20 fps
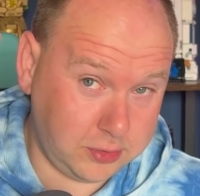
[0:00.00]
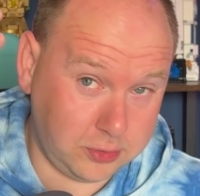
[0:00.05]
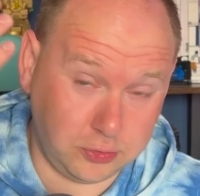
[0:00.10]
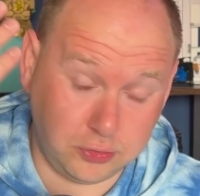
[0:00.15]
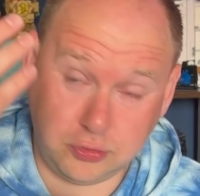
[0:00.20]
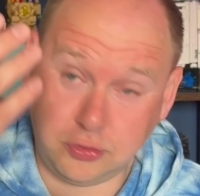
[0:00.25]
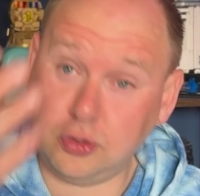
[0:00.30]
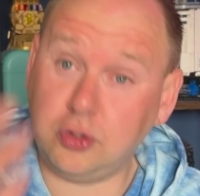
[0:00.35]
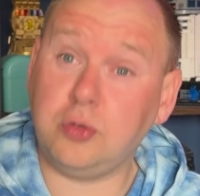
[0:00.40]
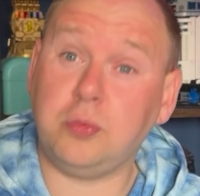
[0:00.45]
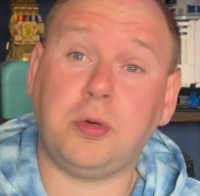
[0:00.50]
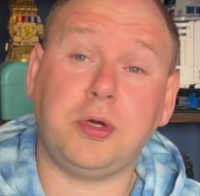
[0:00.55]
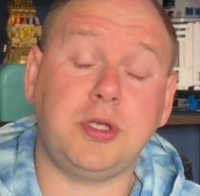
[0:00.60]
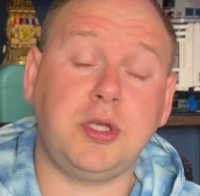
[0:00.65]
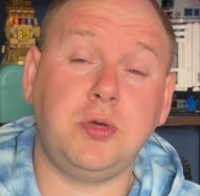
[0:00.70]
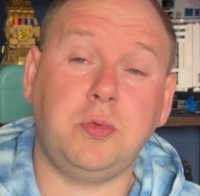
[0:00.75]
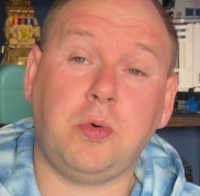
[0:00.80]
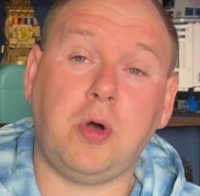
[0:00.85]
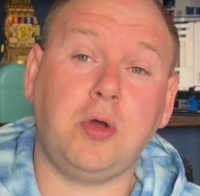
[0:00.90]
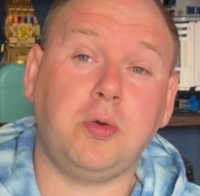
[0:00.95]
do what
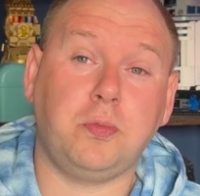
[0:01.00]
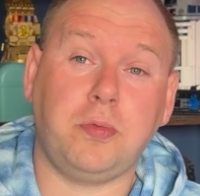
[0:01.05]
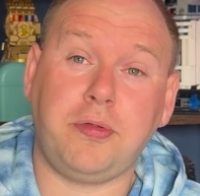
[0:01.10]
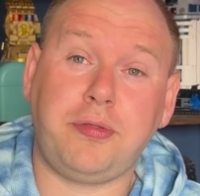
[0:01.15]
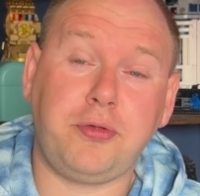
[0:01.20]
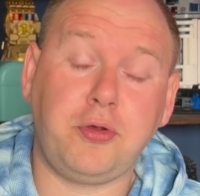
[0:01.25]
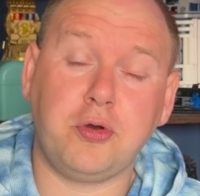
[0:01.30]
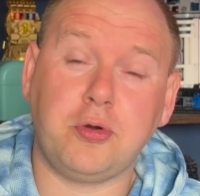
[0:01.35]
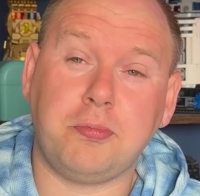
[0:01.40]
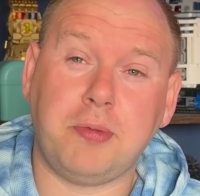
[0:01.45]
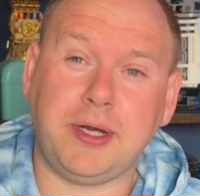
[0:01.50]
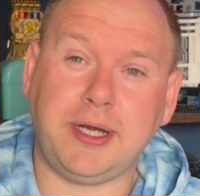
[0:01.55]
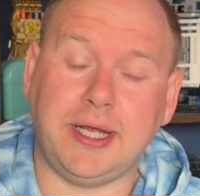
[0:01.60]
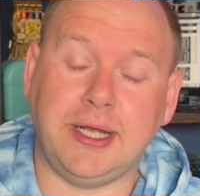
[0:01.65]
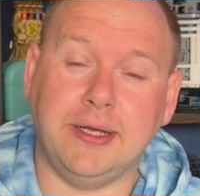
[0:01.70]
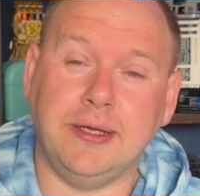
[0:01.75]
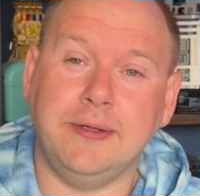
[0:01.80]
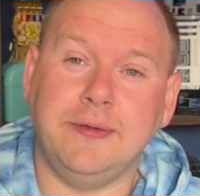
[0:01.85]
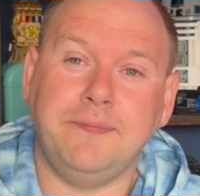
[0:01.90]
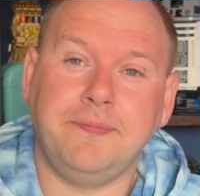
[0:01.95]
you want with your money.
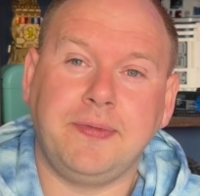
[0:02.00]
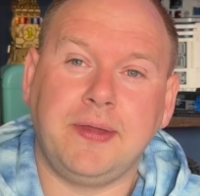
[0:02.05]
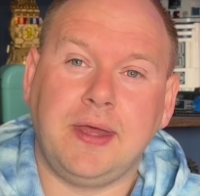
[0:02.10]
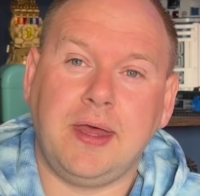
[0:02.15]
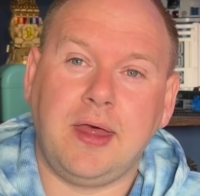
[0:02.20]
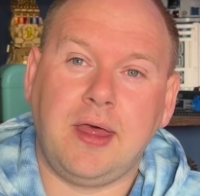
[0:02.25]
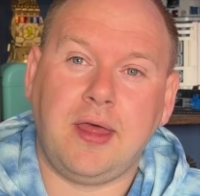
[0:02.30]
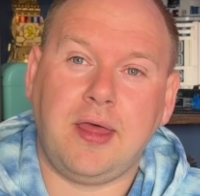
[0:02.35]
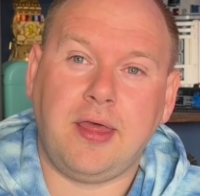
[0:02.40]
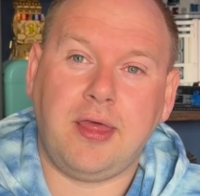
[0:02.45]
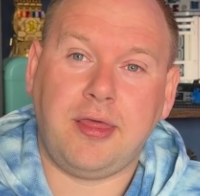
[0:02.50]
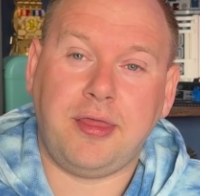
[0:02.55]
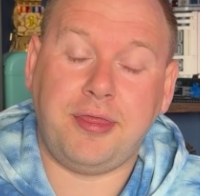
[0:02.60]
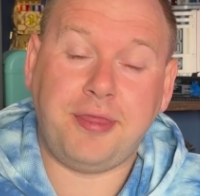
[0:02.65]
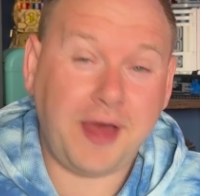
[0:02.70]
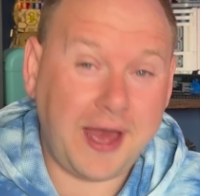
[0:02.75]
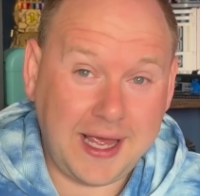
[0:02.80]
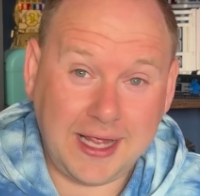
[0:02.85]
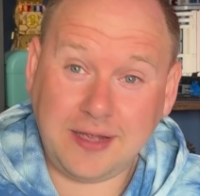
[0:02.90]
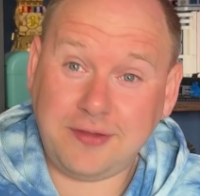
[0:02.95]

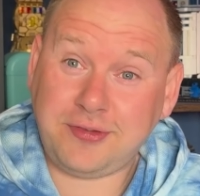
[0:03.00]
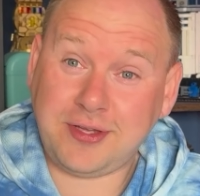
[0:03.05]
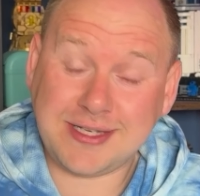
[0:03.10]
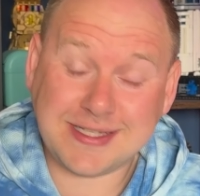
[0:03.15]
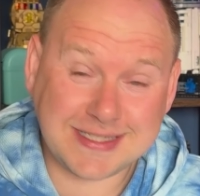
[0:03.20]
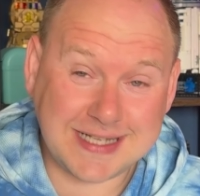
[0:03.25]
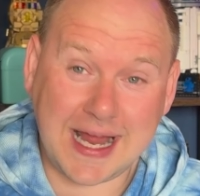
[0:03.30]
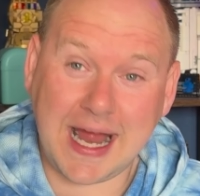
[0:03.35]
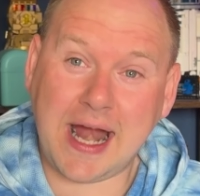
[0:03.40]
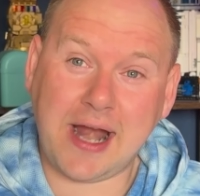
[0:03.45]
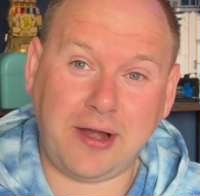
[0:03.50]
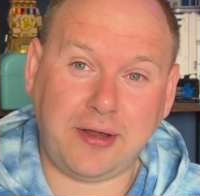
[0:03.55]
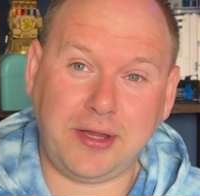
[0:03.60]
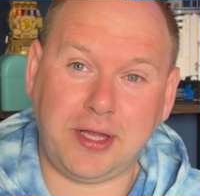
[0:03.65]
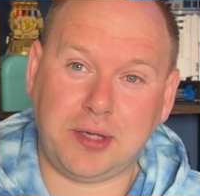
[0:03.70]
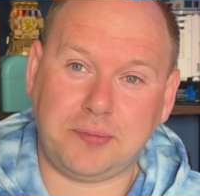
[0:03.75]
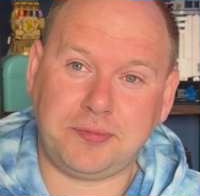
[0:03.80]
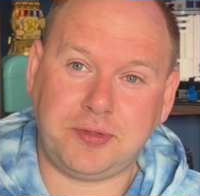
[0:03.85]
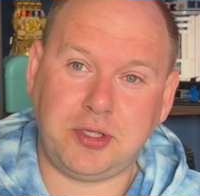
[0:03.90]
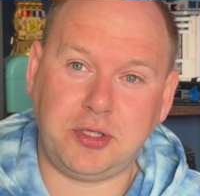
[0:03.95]
That is entirely
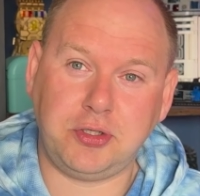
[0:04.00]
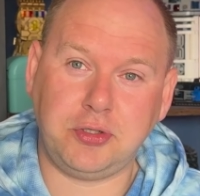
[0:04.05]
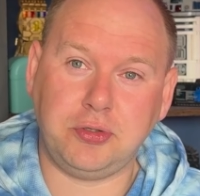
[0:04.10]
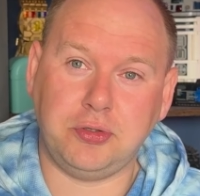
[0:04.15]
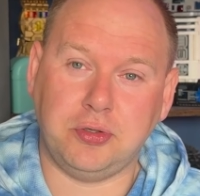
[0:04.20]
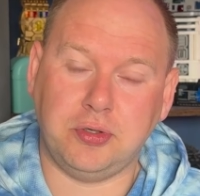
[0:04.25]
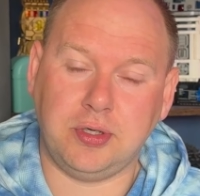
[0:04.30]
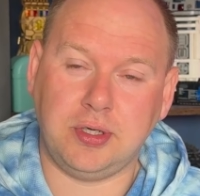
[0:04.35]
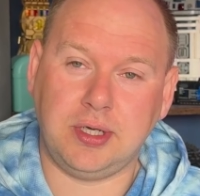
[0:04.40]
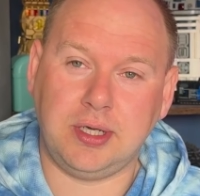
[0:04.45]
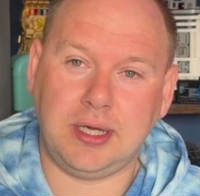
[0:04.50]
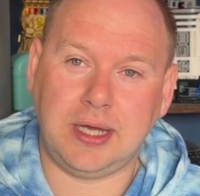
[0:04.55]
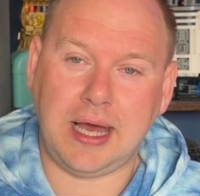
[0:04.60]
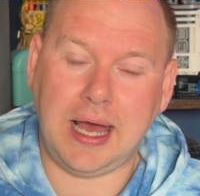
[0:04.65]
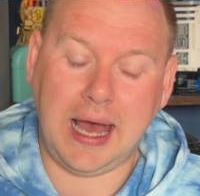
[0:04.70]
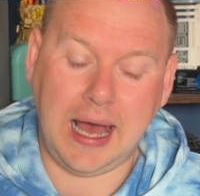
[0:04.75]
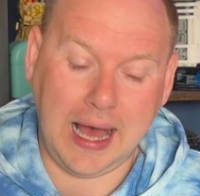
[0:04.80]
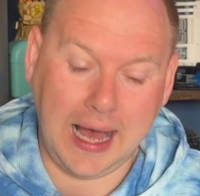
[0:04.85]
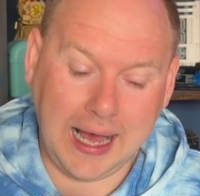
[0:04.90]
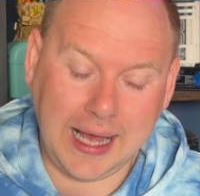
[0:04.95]
up to you.
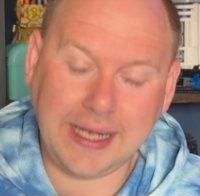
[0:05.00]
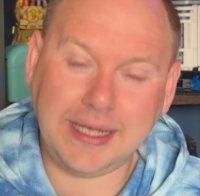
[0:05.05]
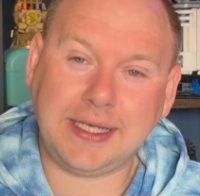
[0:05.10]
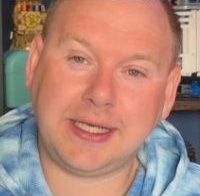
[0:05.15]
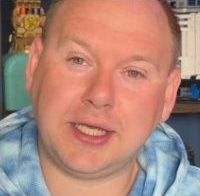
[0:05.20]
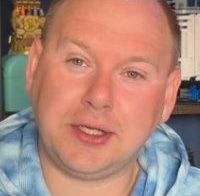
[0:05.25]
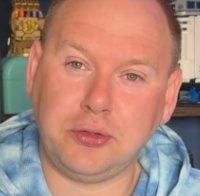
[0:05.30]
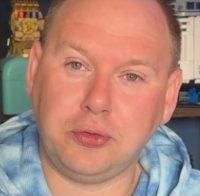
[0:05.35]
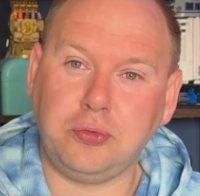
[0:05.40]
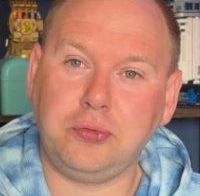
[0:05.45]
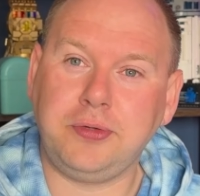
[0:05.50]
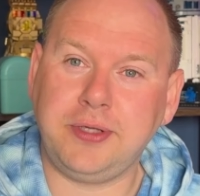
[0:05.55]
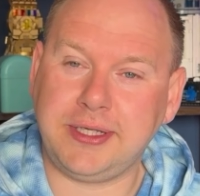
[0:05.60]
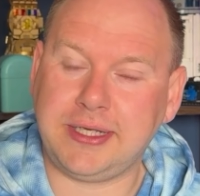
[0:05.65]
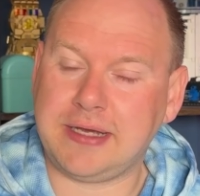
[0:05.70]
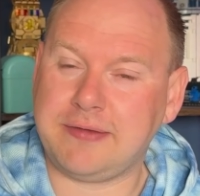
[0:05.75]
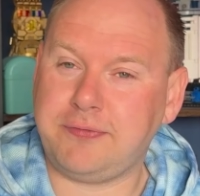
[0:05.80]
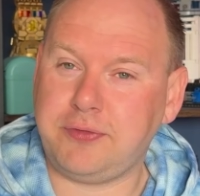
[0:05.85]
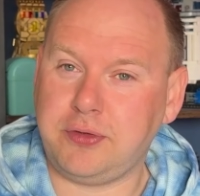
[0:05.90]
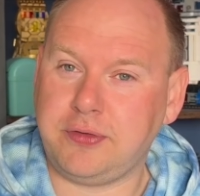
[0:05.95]
I can only
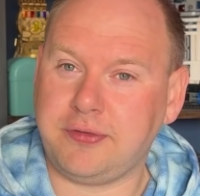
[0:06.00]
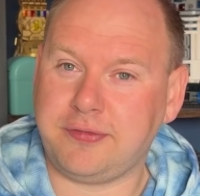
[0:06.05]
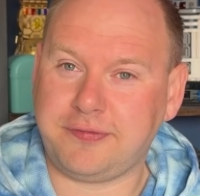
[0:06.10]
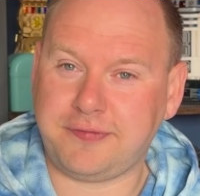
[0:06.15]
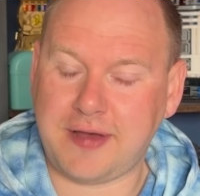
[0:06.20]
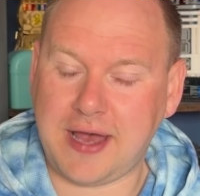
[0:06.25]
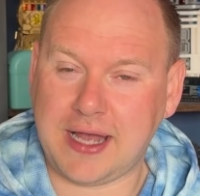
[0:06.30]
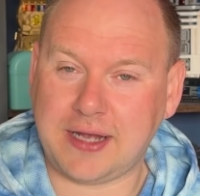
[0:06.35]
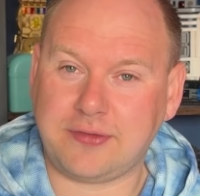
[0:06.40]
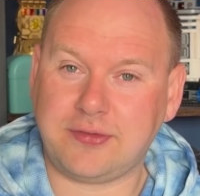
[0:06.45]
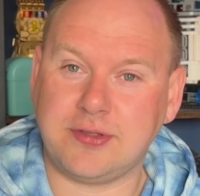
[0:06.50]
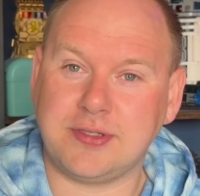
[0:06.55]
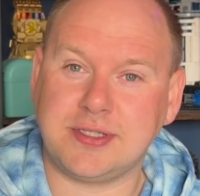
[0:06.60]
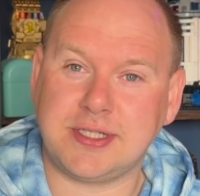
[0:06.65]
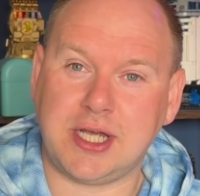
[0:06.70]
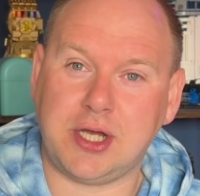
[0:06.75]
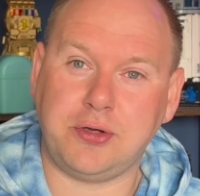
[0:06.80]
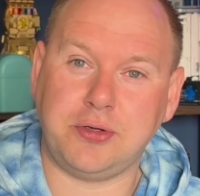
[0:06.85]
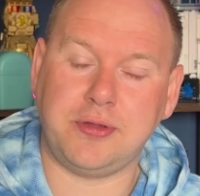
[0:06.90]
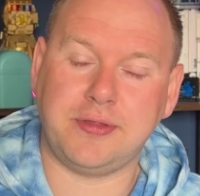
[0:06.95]
give you the facts and
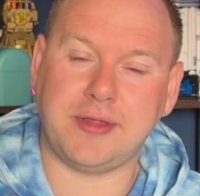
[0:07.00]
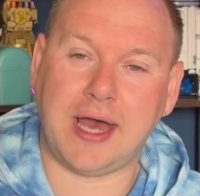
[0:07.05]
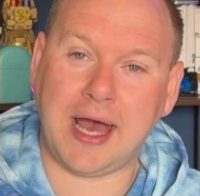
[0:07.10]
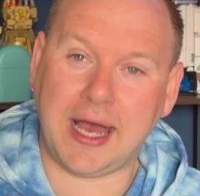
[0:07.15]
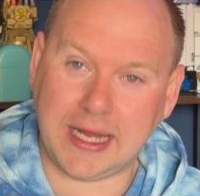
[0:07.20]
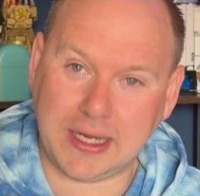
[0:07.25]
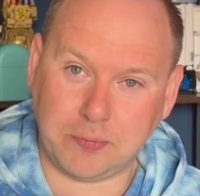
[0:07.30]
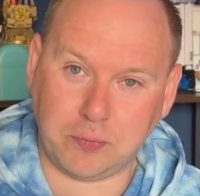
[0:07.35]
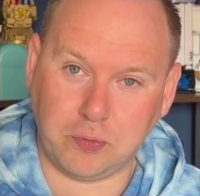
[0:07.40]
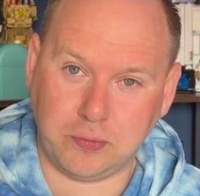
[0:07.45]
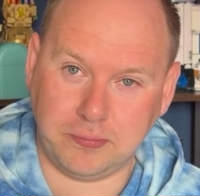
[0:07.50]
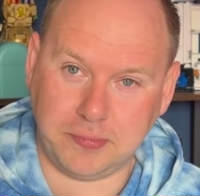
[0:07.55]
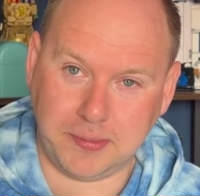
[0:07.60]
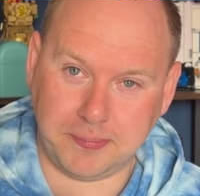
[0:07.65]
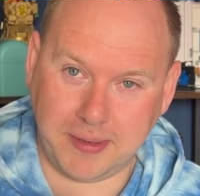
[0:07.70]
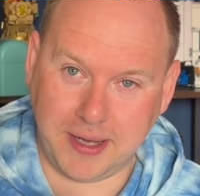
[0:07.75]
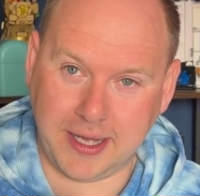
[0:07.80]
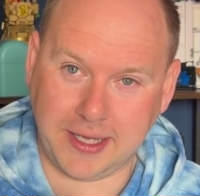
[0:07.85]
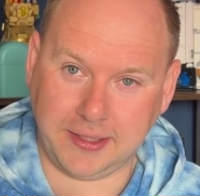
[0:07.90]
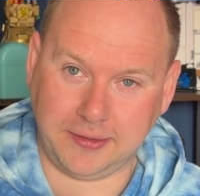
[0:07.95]
tell you that I won't be
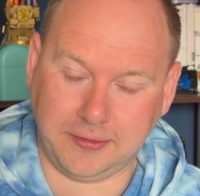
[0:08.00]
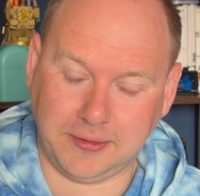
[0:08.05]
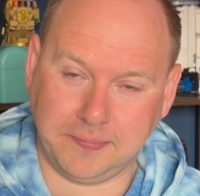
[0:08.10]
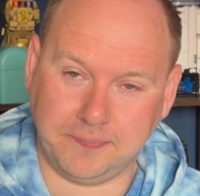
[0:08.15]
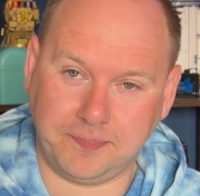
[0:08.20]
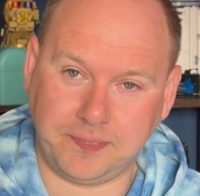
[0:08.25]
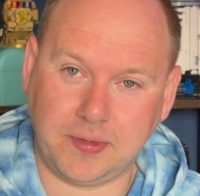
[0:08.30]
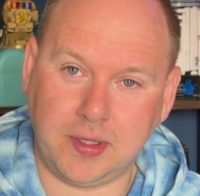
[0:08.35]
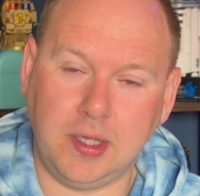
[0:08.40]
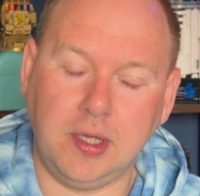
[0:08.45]
buying them.